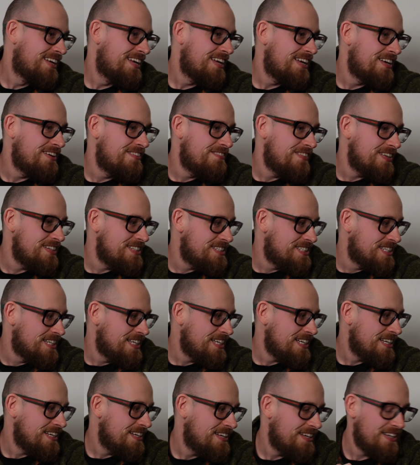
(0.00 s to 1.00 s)

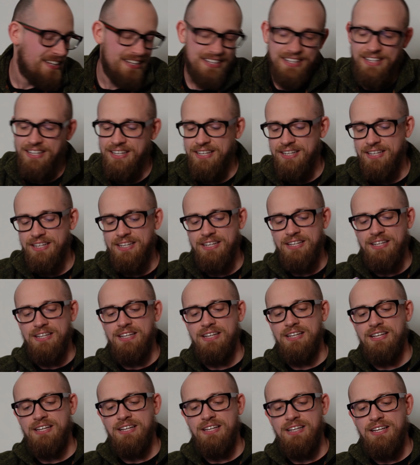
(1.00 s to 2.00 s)
Eventually,
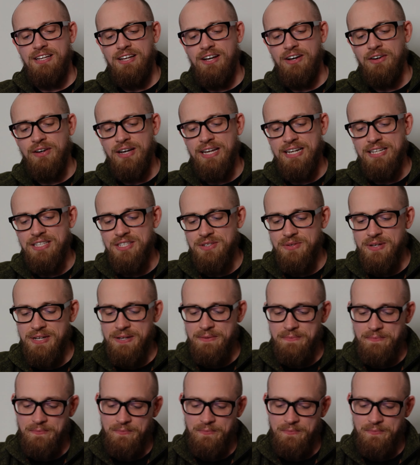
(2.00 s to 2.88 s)
I'll get into it.